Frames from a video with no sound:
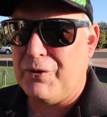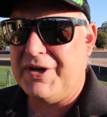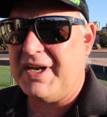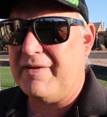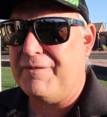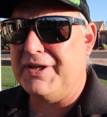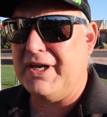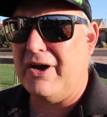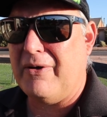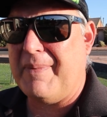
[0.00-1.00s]
already done a
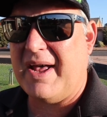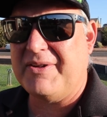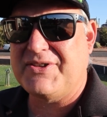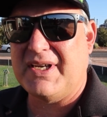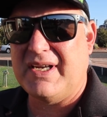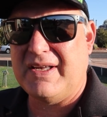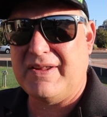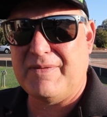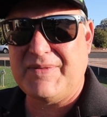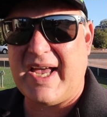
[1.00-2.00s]
video about
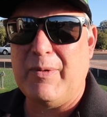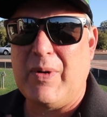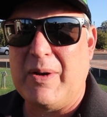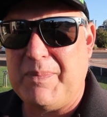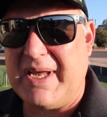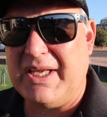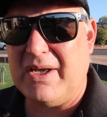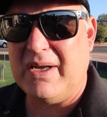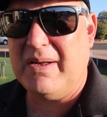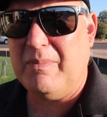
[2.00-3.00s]
the day one being
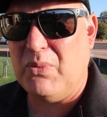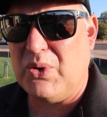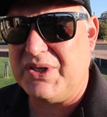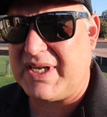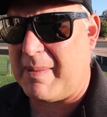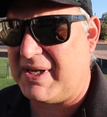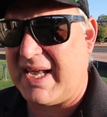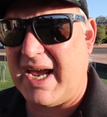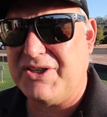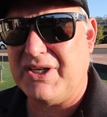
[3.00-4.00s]
a moist
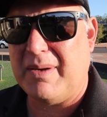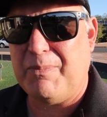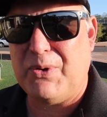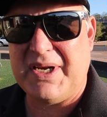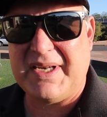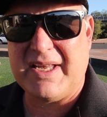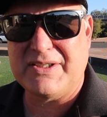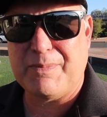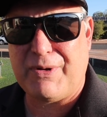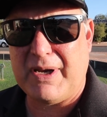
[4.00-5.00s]
application and putting down
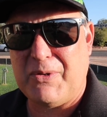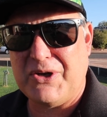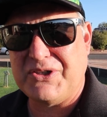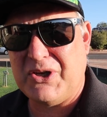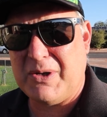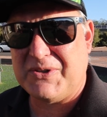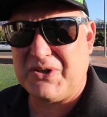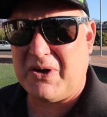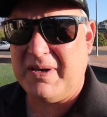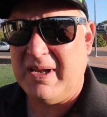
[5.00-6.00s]
some pre-emergent
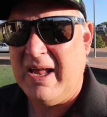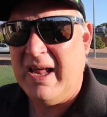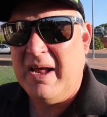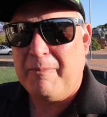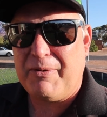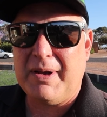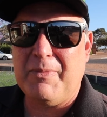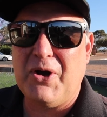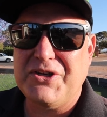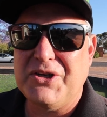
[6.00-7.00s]
herbicide.
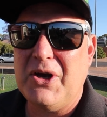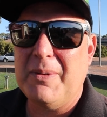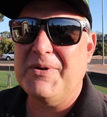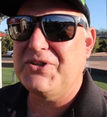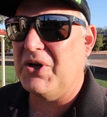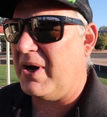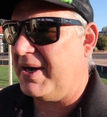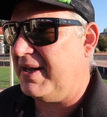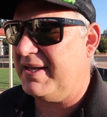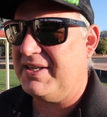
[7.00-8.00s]
Pre-emergent
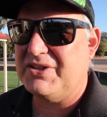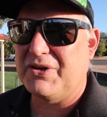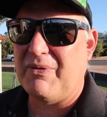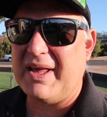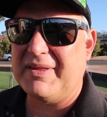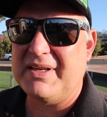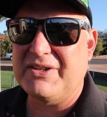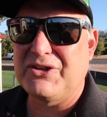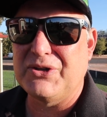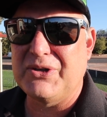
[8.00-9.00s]
herbicide is a great thing
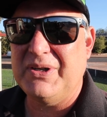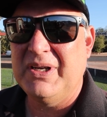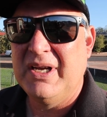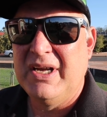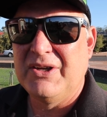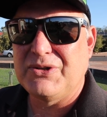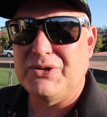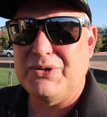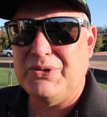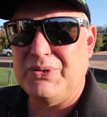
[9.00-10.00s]
to do
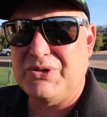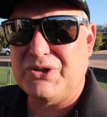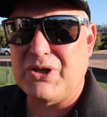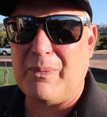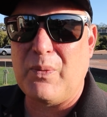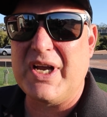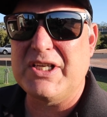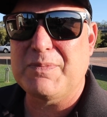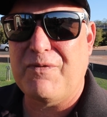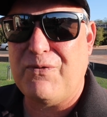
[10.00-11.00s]
to stop
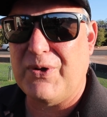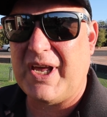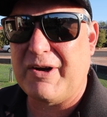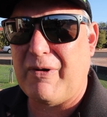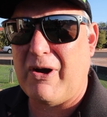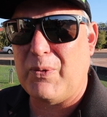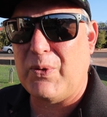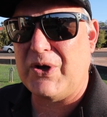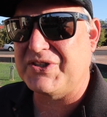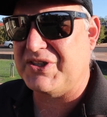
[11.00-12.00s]
weeds before they grow. It
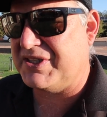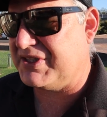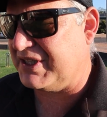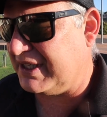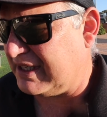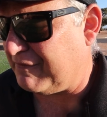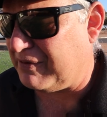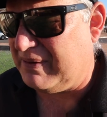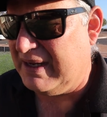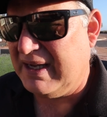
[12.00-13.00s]
works at a seed
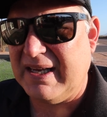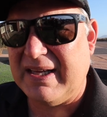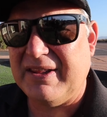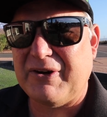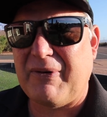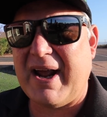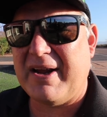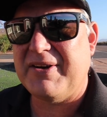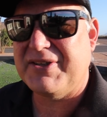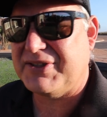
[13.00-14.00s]
level in the
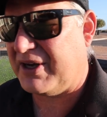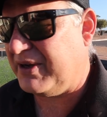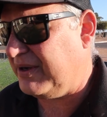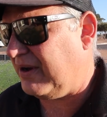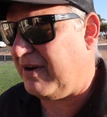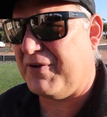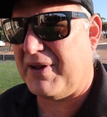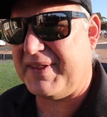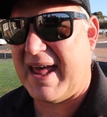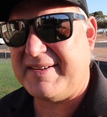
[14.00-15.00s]
ground. So I've
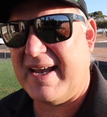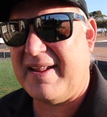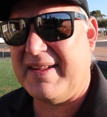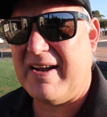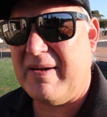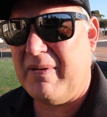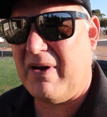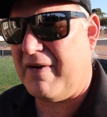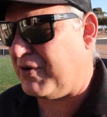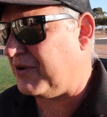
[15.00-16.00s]
got that down there.
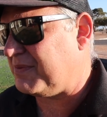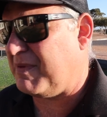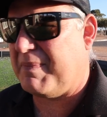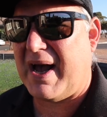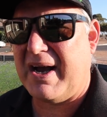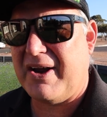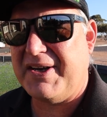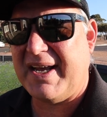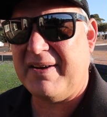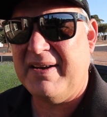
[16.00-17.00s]
I've got some embargo
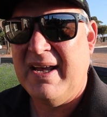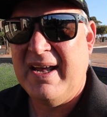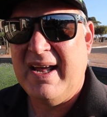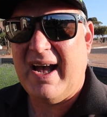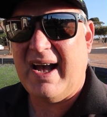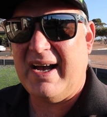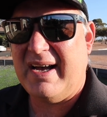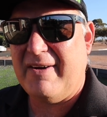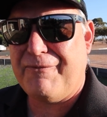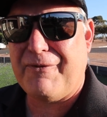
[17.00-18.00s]
down.
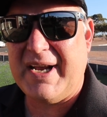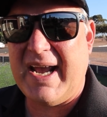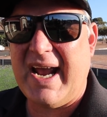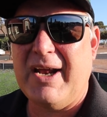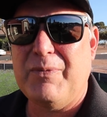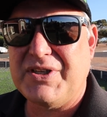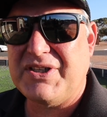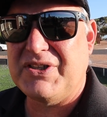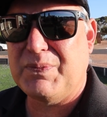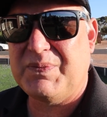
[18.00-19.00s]
Freehand, which is